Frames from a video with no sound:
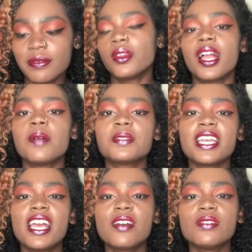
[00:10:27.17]
Other apps
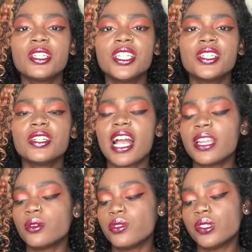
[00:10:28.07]
I have on here, I
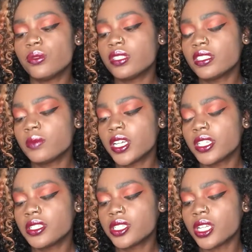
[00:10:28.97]
don't use as
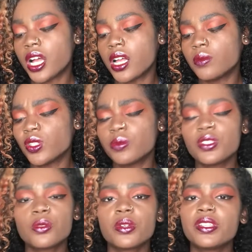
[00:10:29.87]
much, so I'm
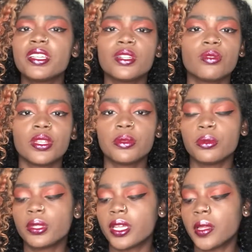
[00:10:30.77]
just quickly gonna run
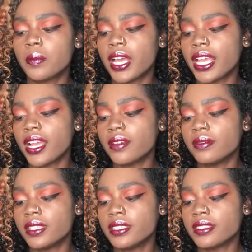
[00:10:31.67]
through them. I
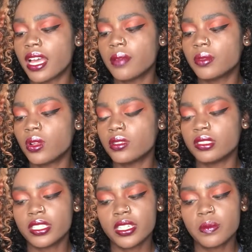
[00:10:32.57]
have this app
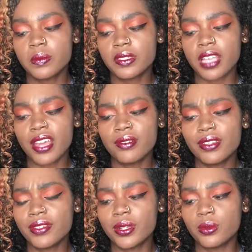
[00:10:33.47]
called Tips. I don't
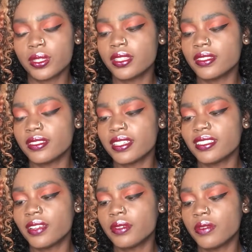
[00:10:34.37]
even know what this
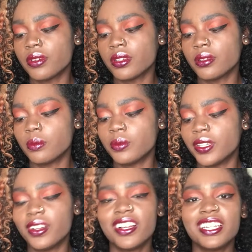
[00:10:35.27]
is. I've never
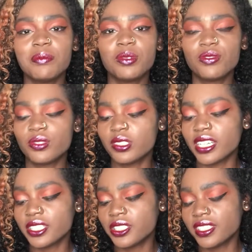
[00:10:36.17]
been on it before
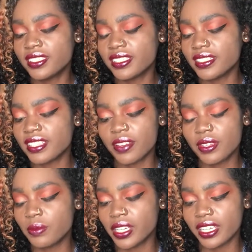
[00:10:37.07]
actually since
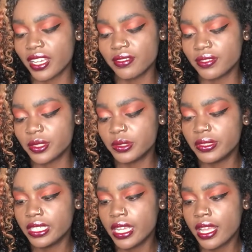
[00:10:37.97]
having my iPhone.